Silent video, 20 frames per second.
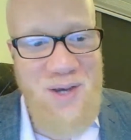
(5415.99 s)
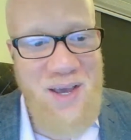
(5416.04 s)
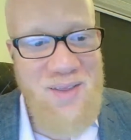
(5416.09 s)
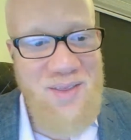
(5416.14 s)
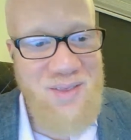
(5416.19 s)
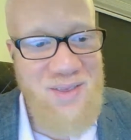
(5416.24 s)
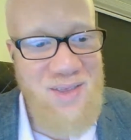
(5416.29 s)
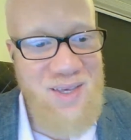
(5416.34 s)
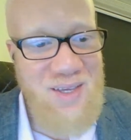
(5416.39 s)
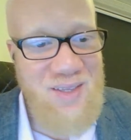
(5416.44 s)
I
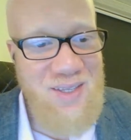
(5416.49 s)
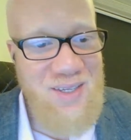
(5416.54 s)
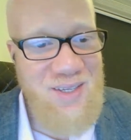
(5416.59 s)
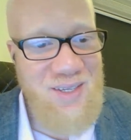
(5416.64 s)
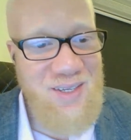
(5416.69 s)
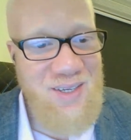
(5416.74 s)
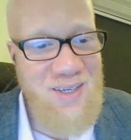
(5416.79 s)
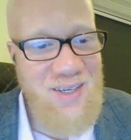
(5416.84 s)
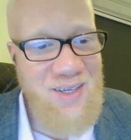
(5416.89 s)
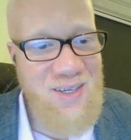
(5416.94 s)
think the
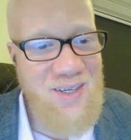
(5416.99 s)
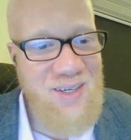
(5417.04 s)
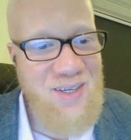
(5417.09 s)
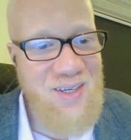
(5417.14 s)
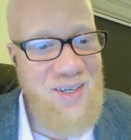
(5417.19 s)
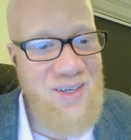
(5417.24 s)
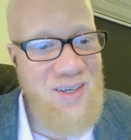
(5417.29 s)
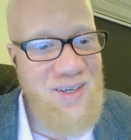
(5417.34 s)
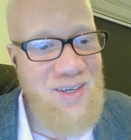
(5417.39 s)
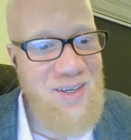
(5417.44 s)

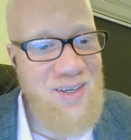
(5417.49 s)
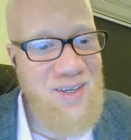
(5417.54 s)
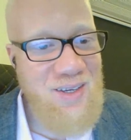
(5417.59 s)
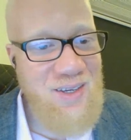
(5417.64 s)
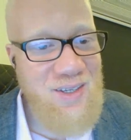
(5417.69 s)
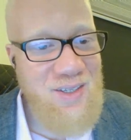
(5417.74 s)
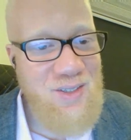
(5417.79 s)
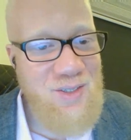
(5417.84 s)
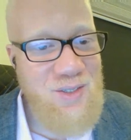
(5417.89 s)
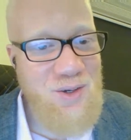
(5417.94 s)
key
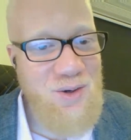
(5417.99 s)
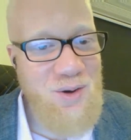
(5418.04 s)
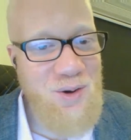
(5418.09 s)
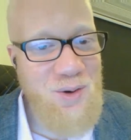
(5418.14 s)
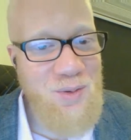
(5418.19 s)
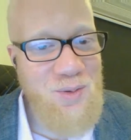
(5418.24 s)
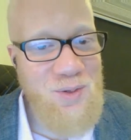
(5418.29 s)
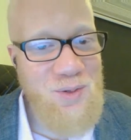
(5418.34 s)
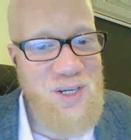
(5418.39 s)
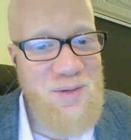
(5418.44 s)
is to
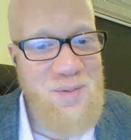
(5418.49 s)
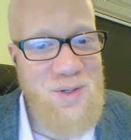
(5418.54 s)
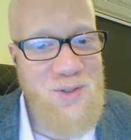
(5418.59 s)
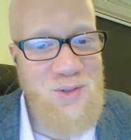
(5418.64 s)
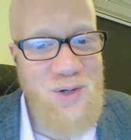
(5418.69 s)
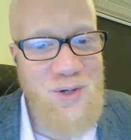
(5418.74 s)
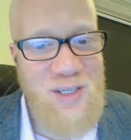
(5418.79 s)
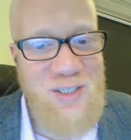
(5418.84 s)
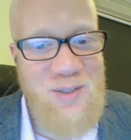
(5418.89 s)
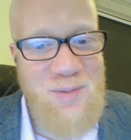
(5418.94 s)
only be
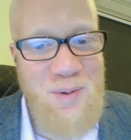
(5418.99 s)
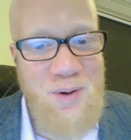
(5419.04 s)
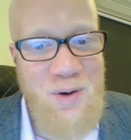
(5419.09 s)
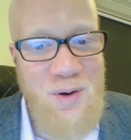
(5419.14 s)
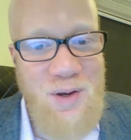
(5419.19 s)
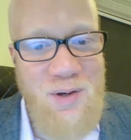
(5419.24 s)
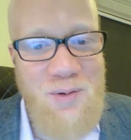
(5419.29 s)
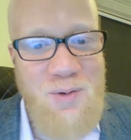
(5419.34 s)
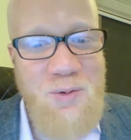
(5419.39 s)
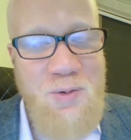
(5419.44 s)

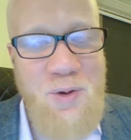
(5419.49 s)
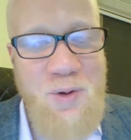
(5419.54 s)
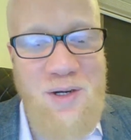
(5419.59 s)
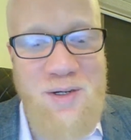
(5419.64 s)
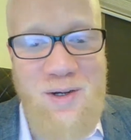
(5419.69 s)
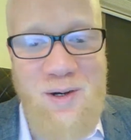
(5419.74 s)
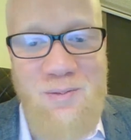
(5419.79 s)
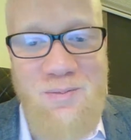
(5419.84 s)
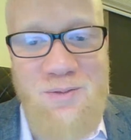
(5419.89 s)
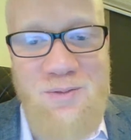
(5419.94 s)
transparent when
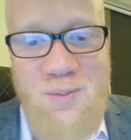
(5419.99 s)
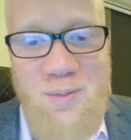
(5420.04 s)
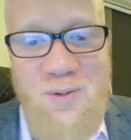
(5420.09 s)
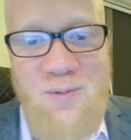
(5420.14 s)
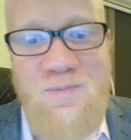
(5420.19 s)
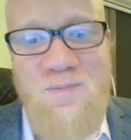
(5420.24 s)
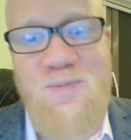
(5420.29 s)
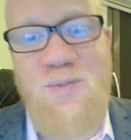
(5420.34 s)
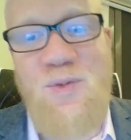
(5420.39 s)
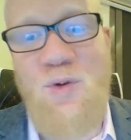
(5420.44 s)
comfortable.
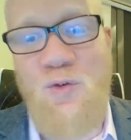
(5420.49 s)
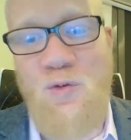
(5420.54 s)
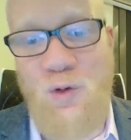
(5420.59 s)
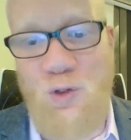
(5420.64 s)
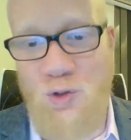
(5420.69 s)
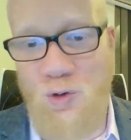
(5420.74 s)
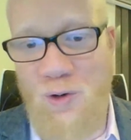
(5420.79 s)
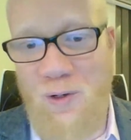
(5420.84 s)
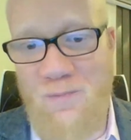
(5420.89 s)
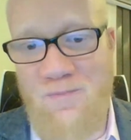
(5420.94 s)
For
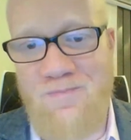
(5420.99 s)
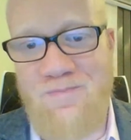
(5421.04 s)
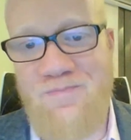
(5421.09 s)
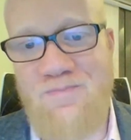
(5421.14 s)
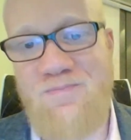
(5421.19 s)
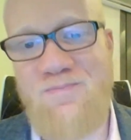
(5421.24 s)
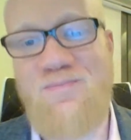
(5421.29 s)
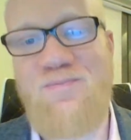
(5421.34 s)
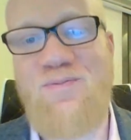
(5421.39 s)
sure.